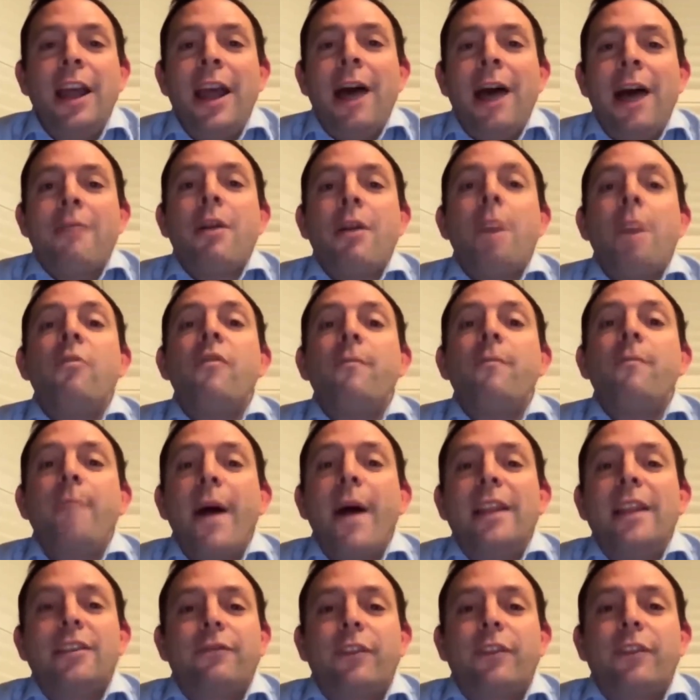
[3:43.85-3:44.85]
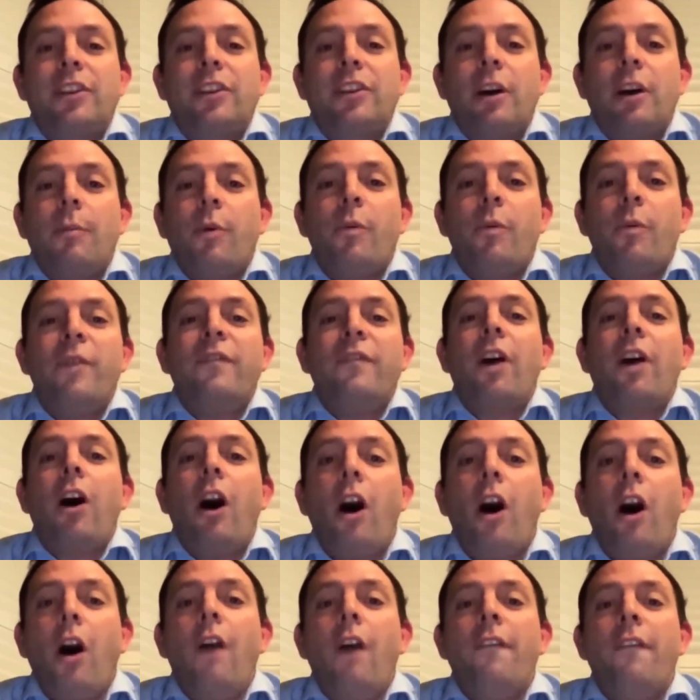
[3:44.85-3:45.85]
A number of beds, for example, we've got
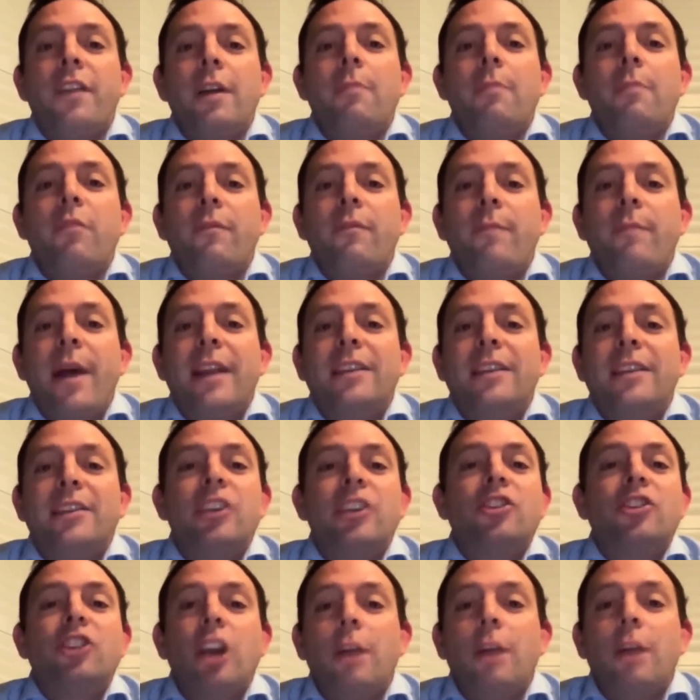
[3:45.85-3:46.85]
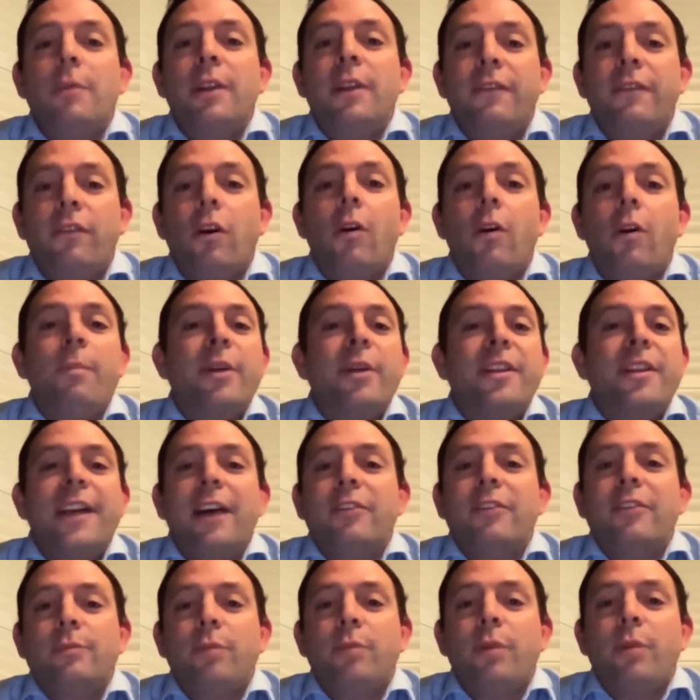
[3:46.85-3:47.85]
half the number of beds that Germany have got per
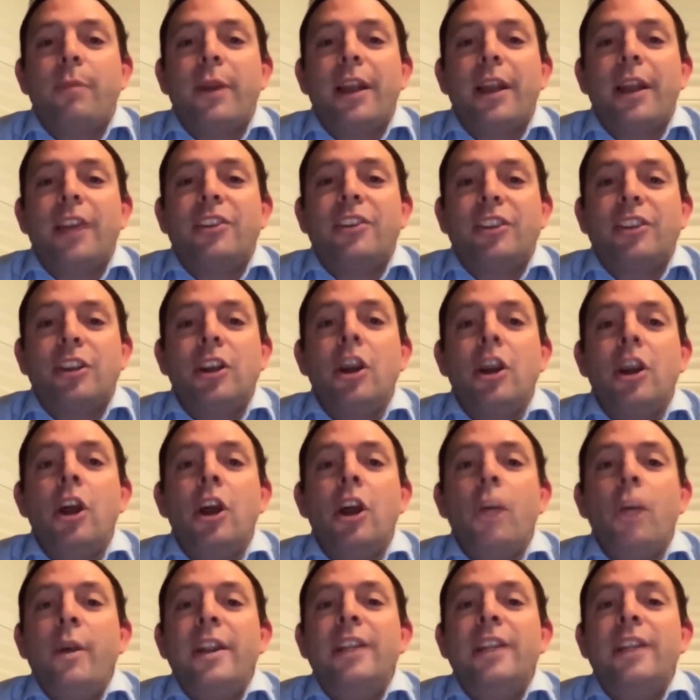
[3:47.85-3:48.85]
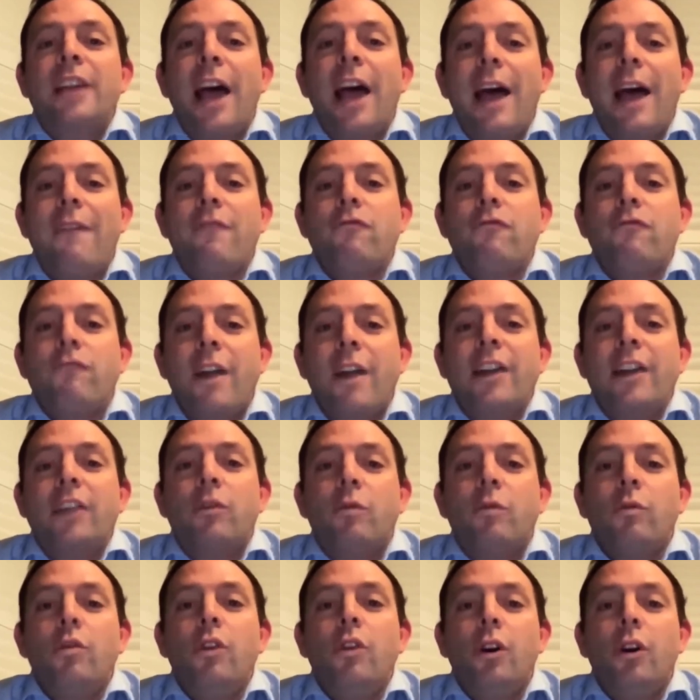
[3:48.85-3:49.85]
1,000 population. We need to have a
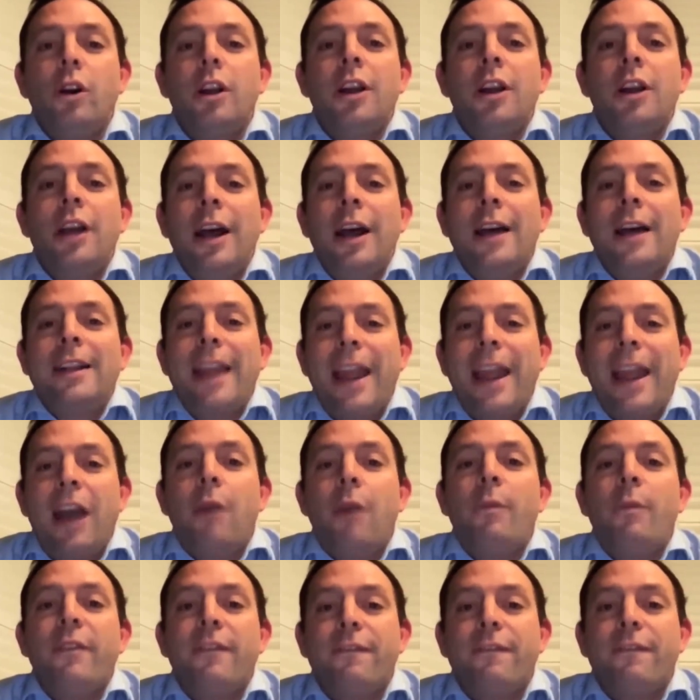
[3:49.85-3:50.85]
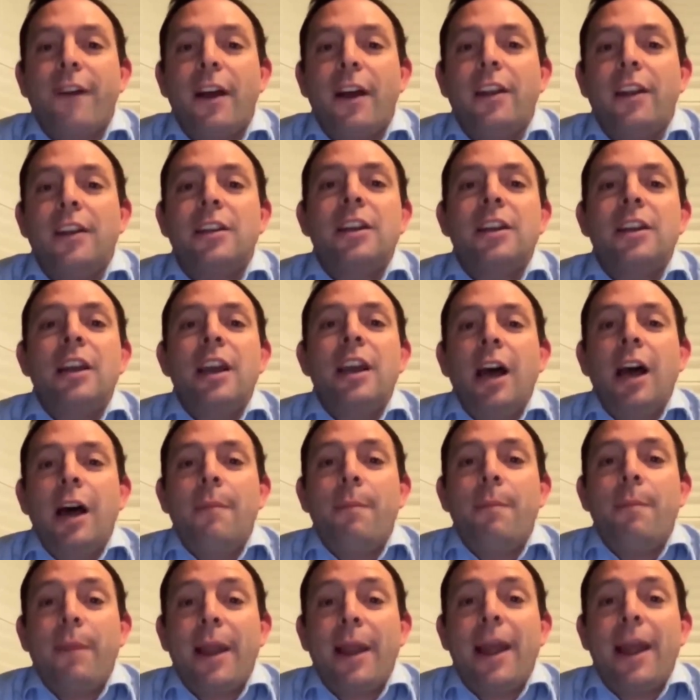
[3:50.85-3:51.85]
radical look at how we fund
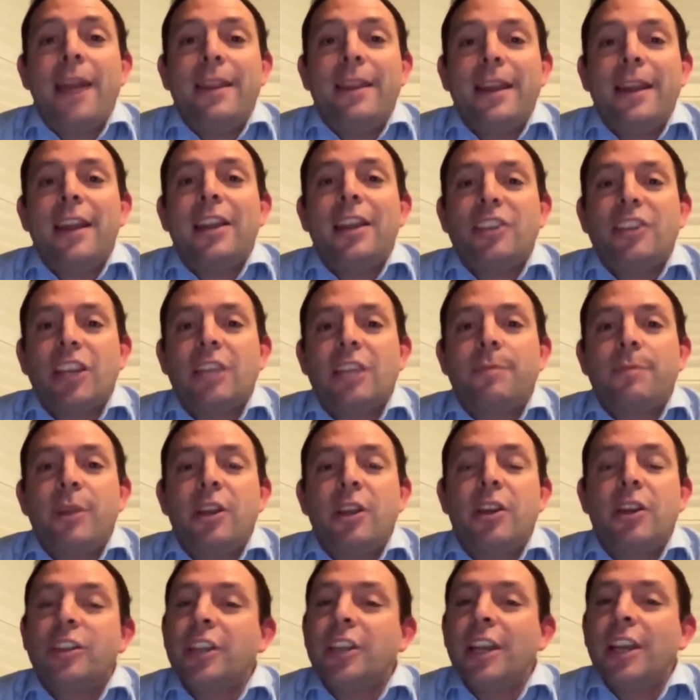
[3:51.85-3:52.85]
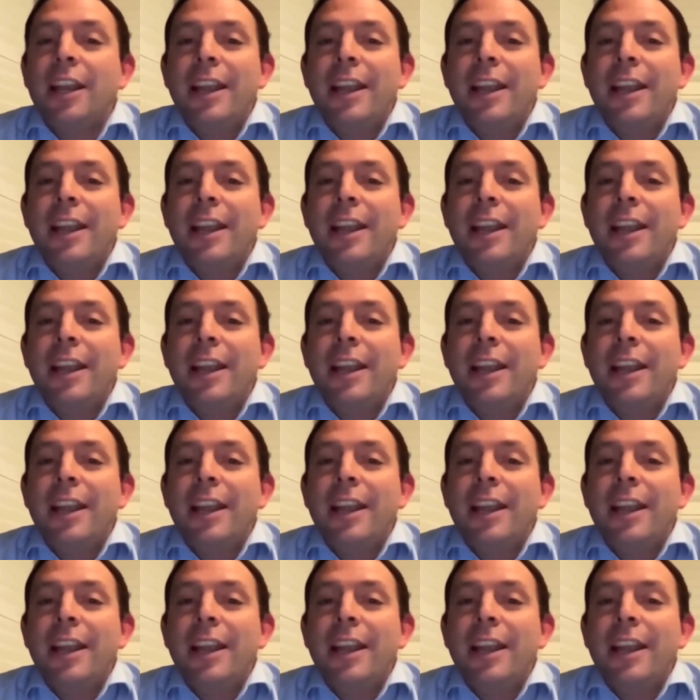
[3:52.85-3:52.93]
and plan the NHS, because